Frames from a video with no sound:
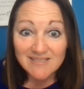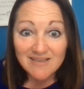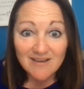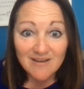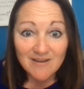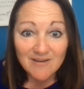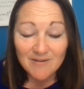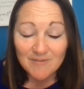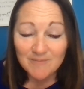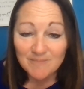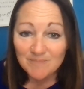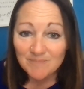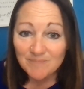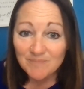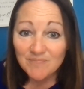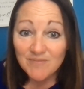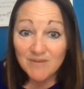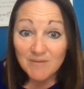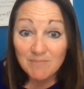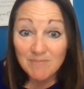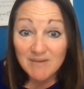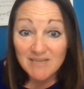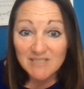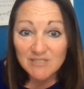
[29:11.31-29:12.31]

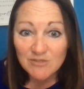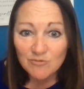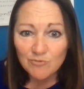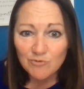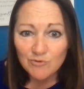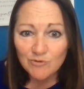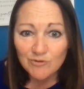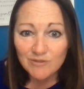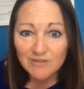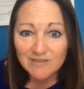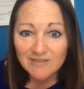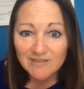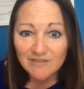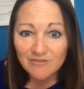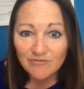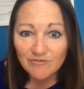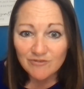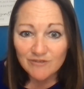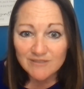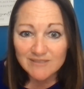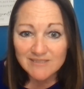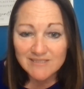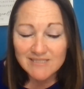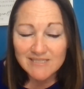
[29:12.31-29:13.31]
It makes a world of
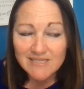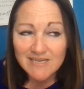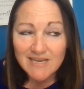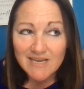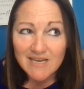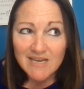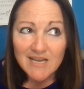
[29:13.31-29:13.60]
difference.